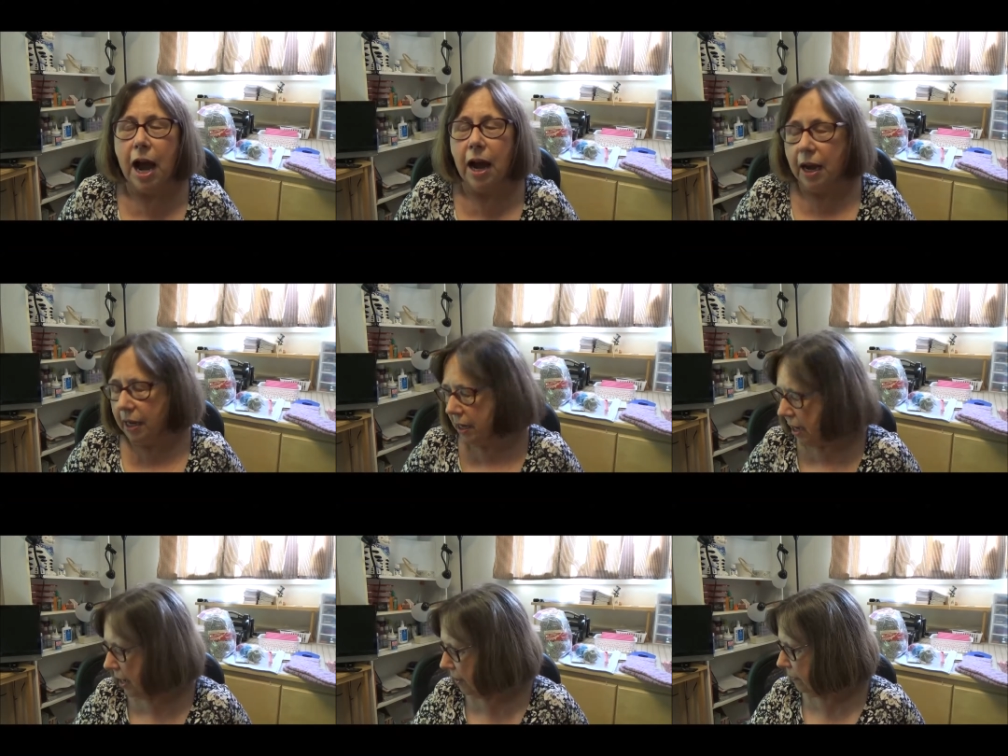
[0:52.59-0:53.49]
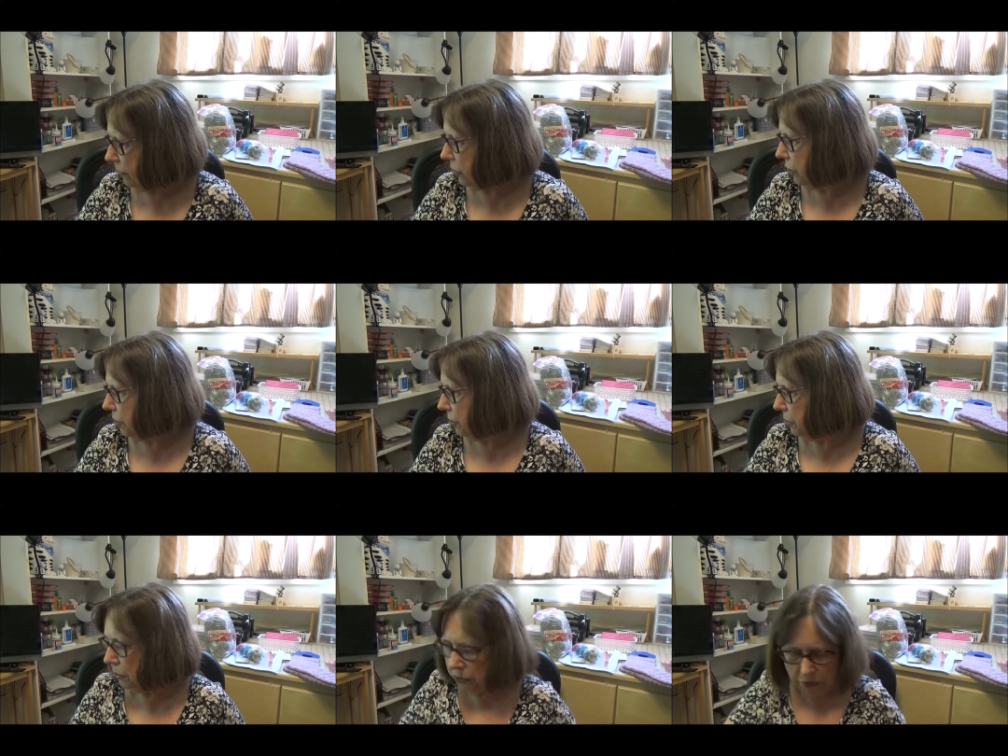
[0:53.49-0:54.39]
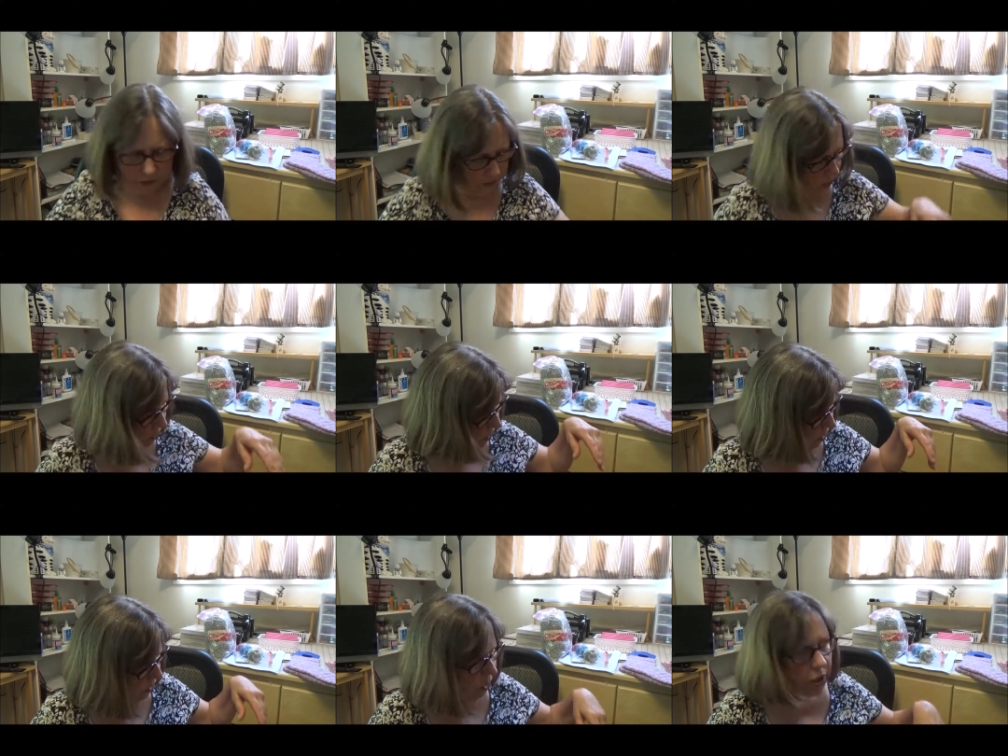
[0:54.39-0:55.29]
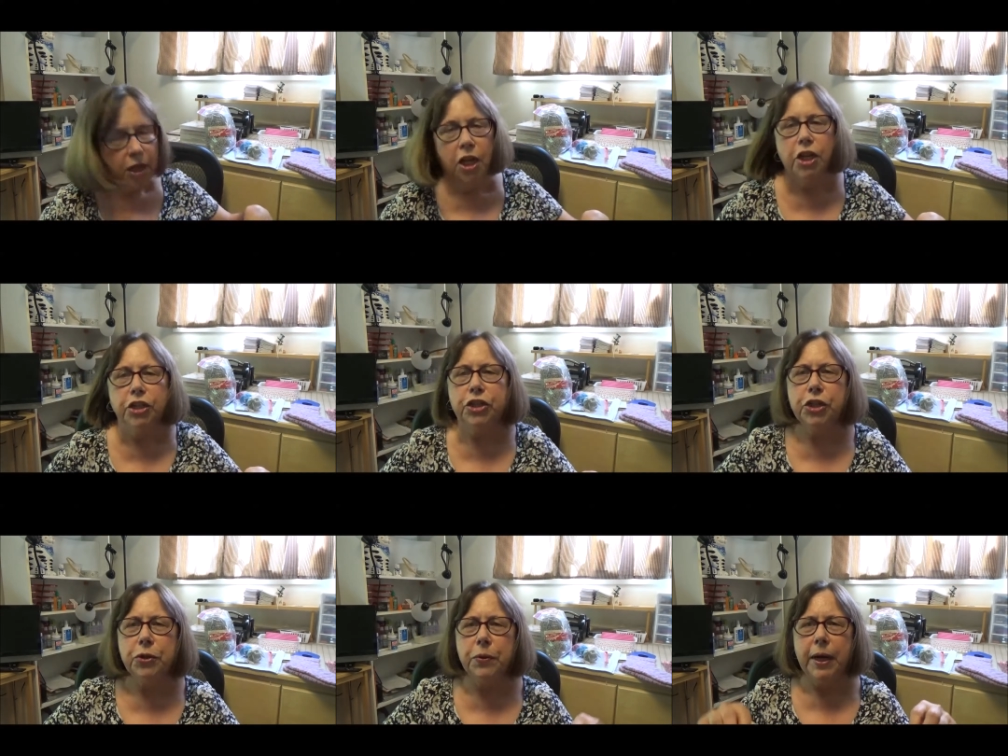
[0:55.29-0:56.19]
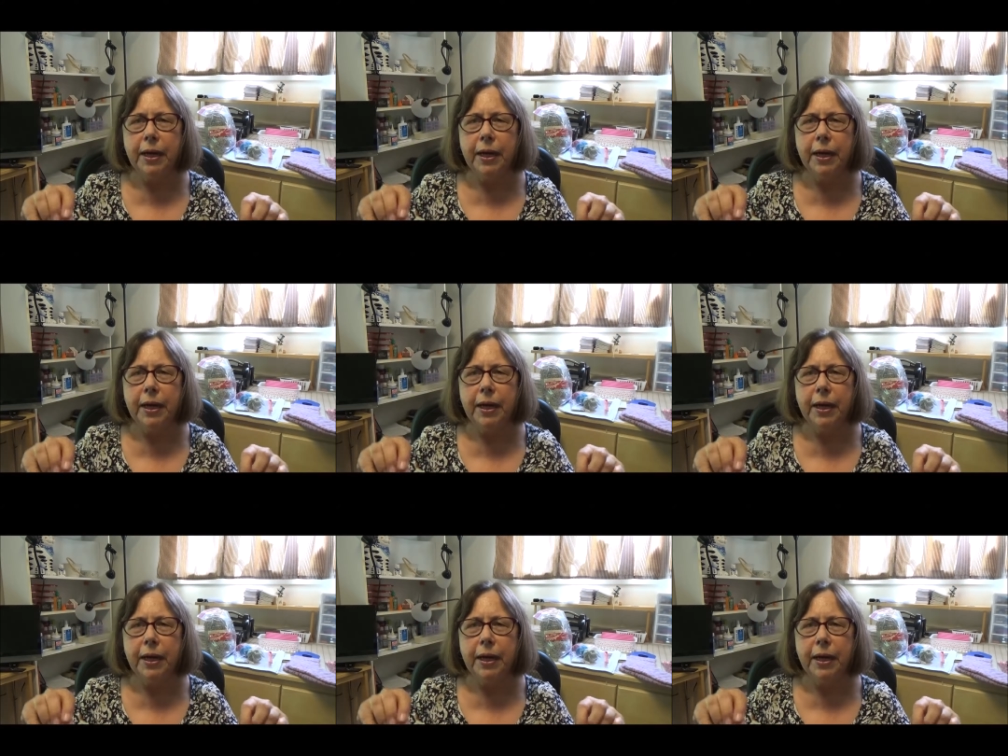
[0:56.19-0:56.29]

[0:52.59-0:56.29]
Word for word: I have two, two